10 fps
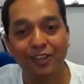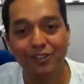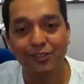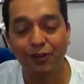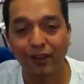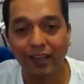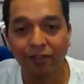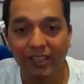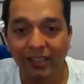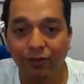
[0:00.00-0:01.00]
So
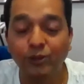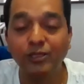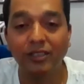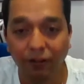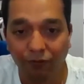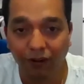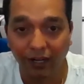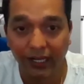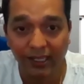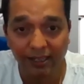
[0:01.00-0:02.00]
everything was
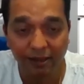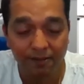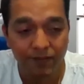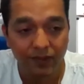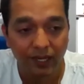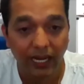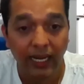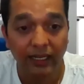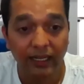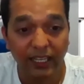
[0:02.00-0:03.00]
refined,
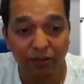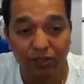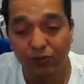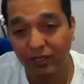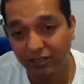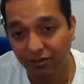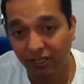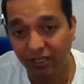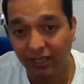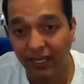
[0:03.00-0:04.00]
and he was very
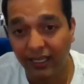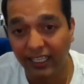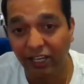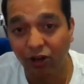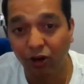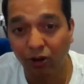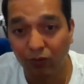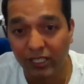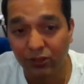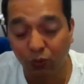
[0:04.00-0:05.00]
strict, and he
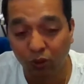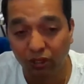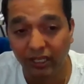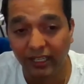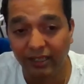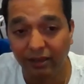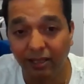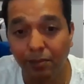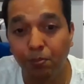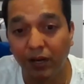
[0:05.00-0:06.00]
always wanted
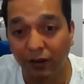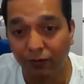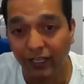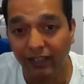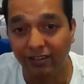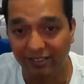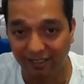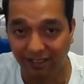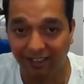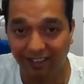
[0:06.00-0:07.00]
the perfect result.